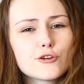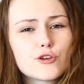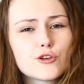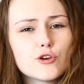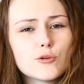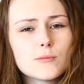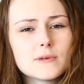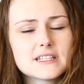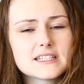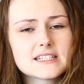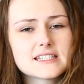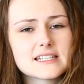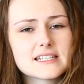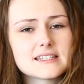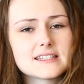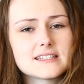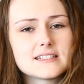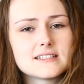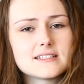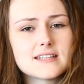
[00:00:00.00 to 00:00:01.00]
humans,
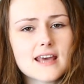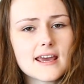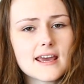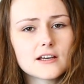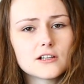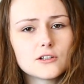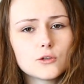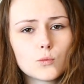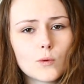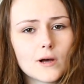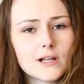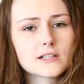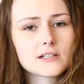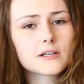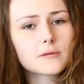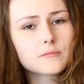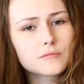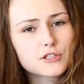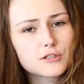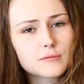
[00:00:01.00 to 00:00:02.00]
it's Dale.
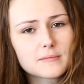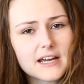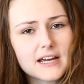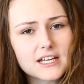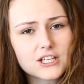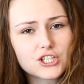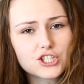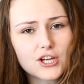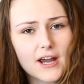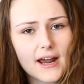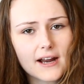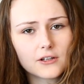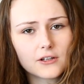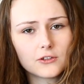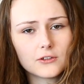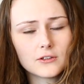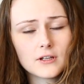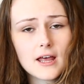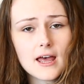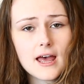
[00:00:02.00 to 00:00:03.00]
Welcome to my
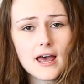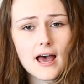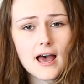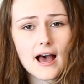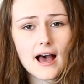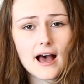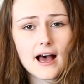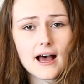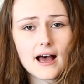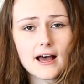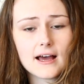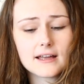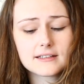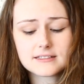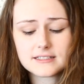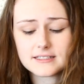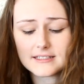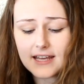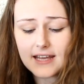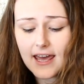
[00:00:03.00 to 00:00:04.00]
channel.
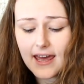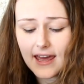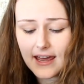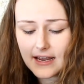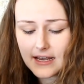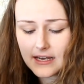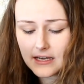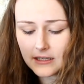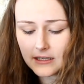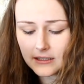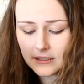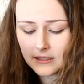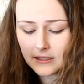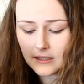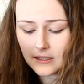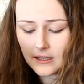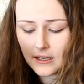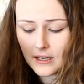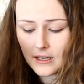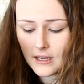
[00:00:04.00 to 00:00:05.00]
Today
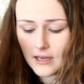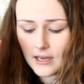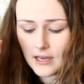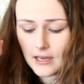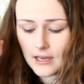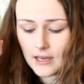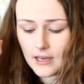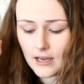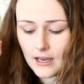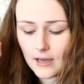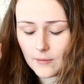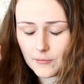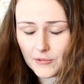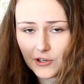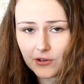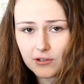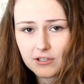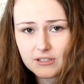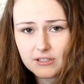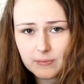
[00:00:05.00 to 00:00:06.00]
I'm
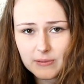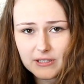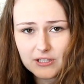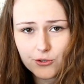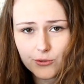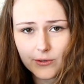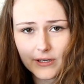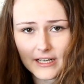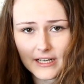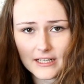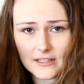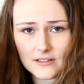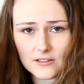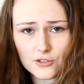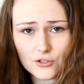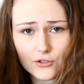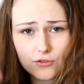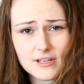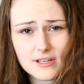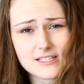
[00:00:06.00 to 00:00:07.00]
going to be doing
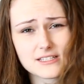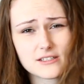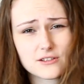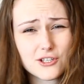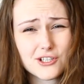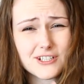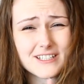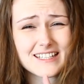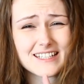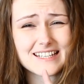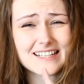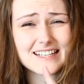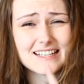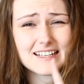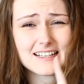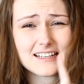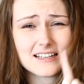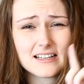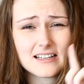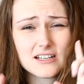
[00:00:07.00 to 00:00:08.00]
the
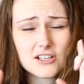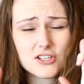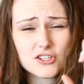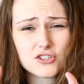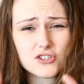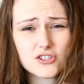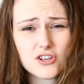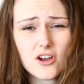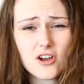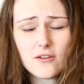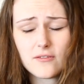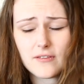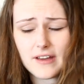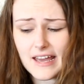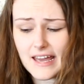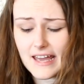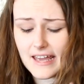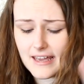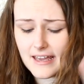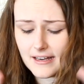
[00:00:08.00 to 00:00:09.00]
2013
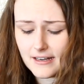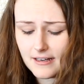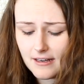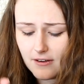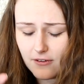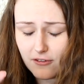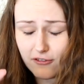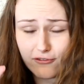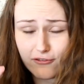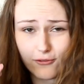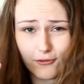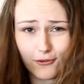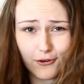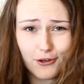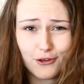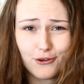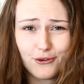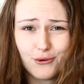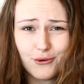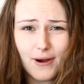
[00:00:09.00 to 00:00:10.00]
survey
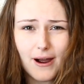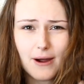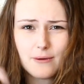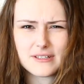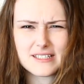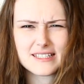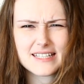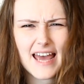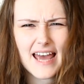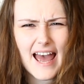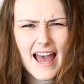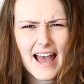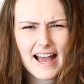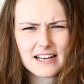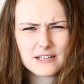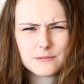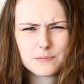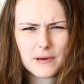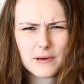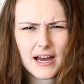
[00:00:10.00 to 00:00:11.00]
for you. I was
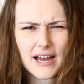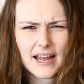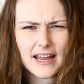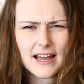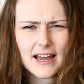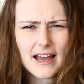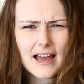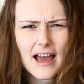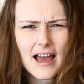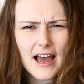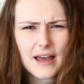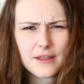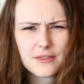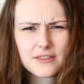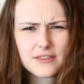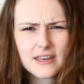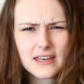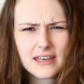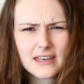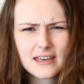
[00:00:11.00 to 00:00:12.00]
tagged by, I
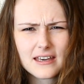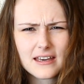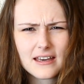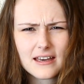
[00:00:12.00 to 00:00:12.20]
think